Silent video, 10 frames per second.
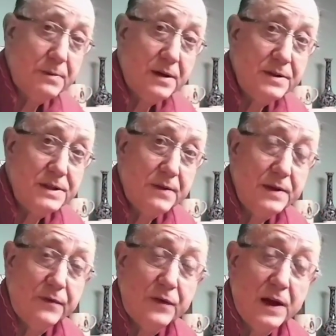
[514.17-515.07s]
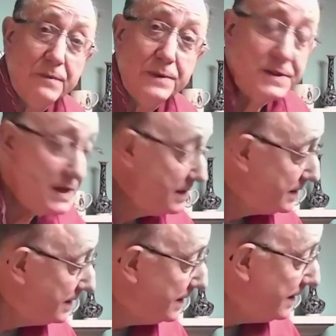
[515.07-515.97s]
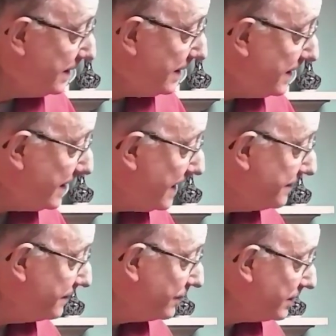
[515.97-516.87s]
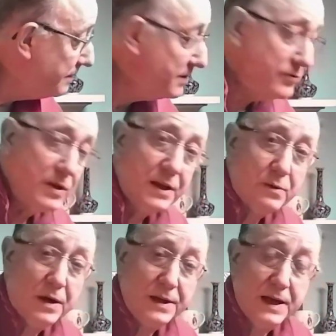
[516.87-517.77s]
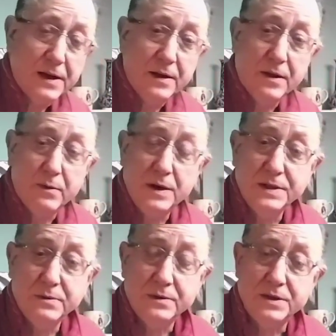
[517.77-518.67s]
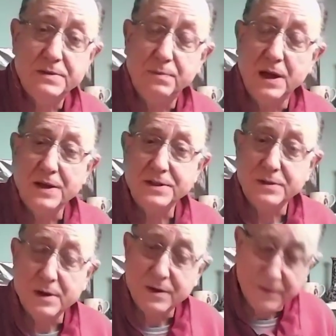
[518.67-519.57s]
75%, and the volume is really quite down, otherwise it would just blast you out of